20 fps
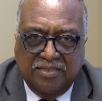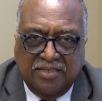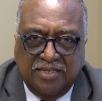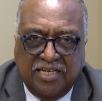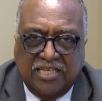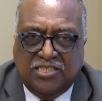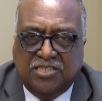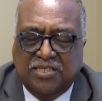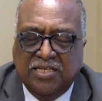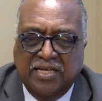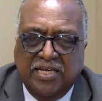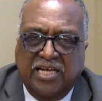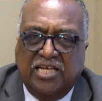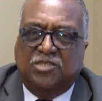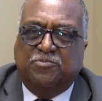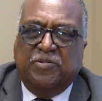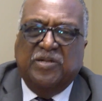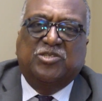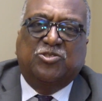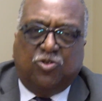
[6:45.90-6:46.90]
It's
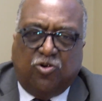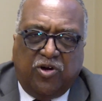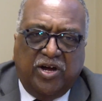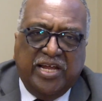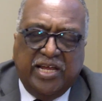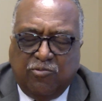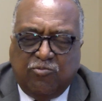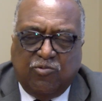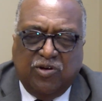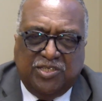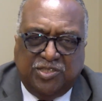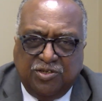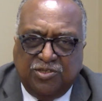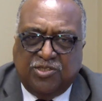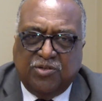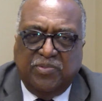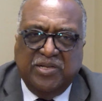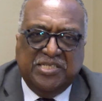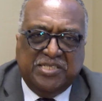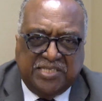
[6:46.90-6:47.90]
betraying what you
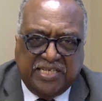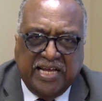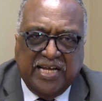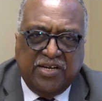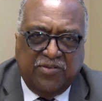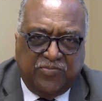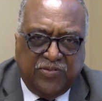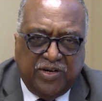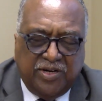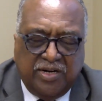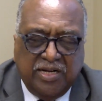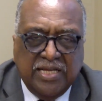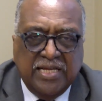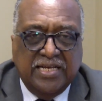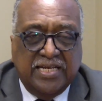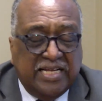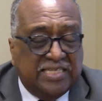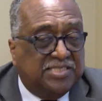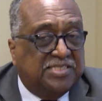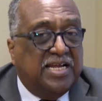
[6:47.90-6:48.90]
should be standing for.
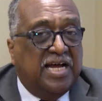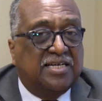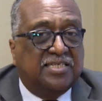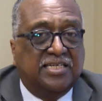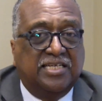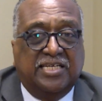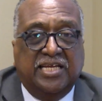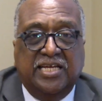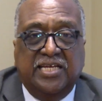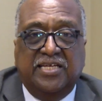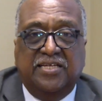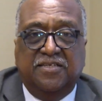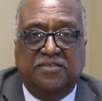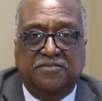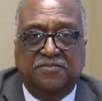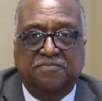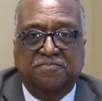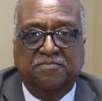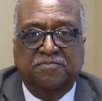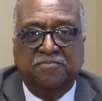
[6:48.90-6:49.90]
That's Dr. King.
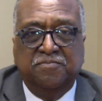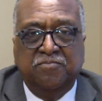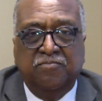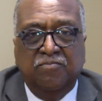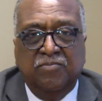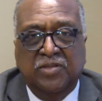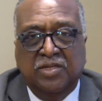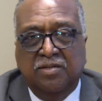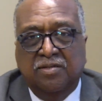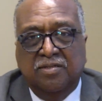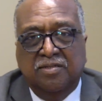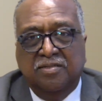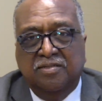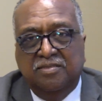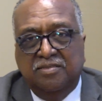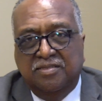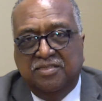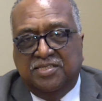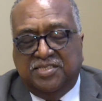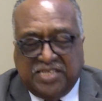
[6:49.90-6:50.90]

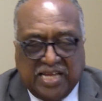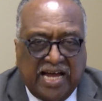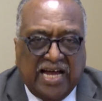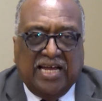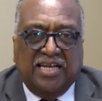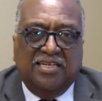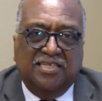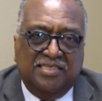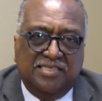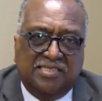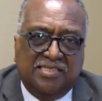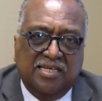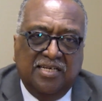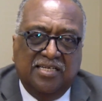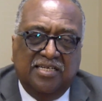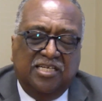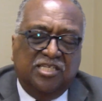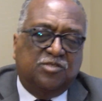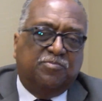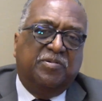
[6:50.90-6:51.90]
Silence
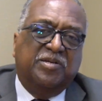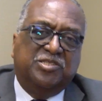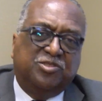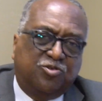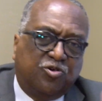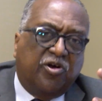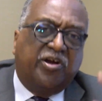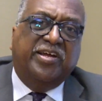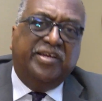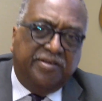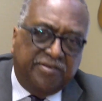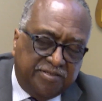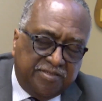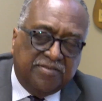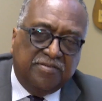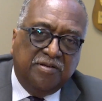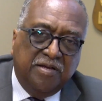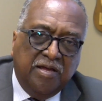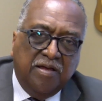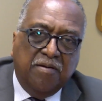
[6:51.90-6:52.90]
is betrayal,
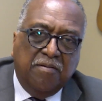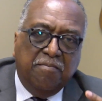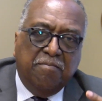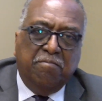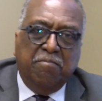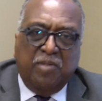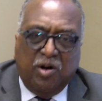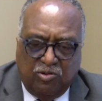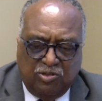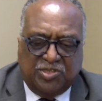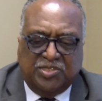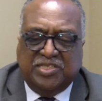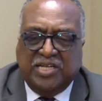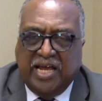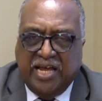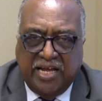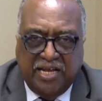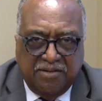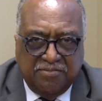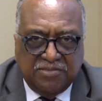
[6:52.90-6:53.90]
most
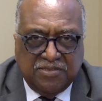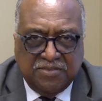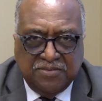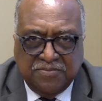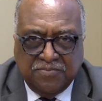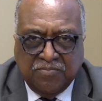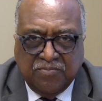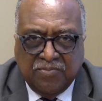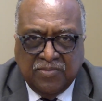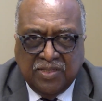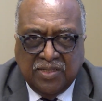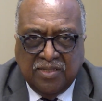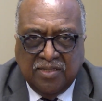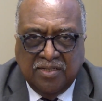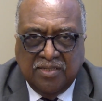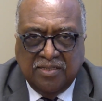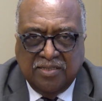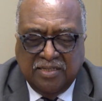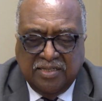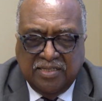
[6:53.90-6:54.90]
times.
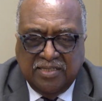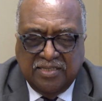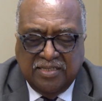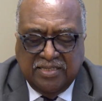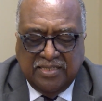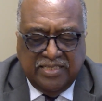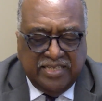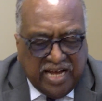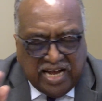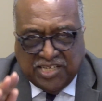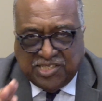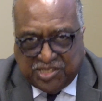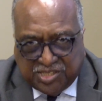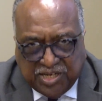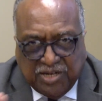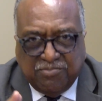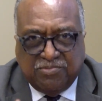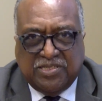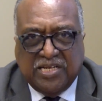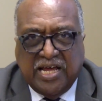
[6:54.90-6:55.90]
Not
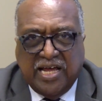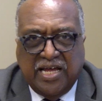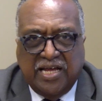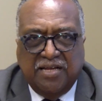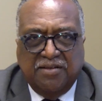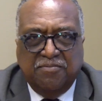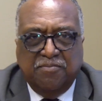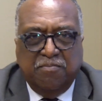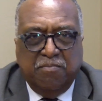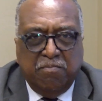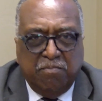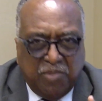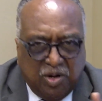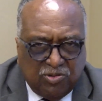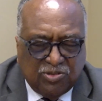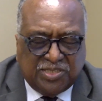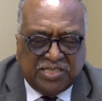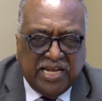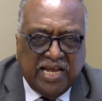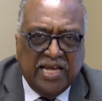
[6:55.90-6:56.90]
sometimes,
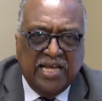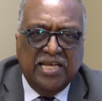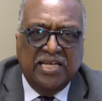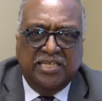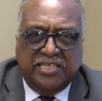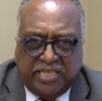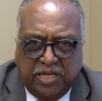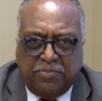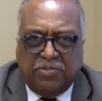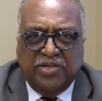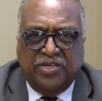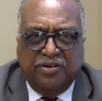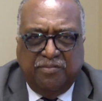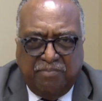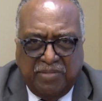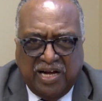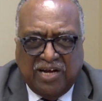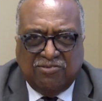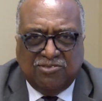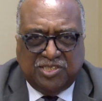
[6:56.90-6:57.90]
most times. Keeping your
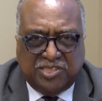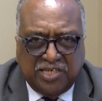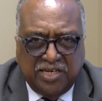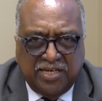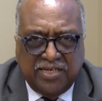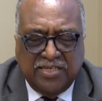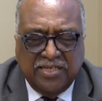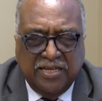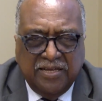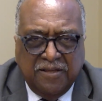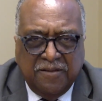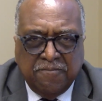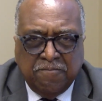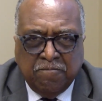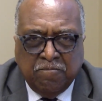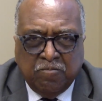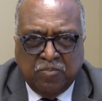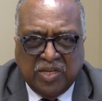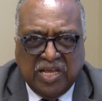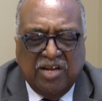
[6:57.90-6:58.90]
mouth shut
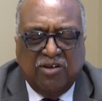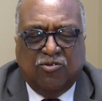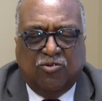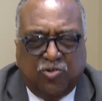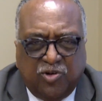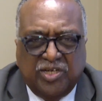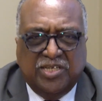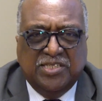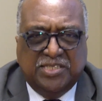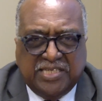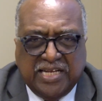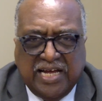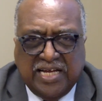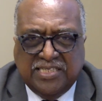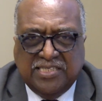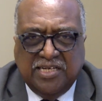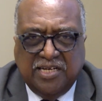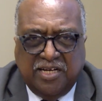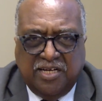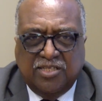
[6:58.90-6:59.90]
and
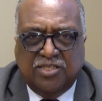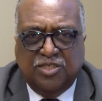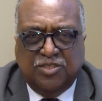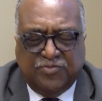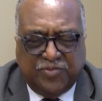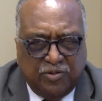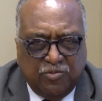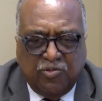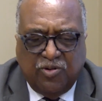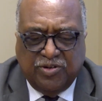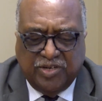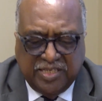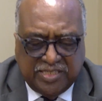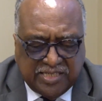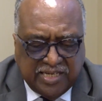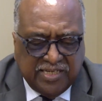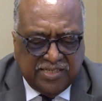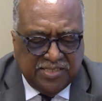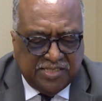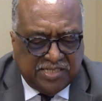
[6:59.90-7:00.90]
criticizing others for wanting to
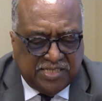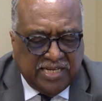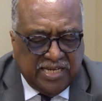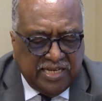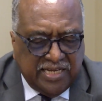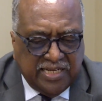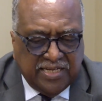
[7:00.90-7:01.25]
take a stand.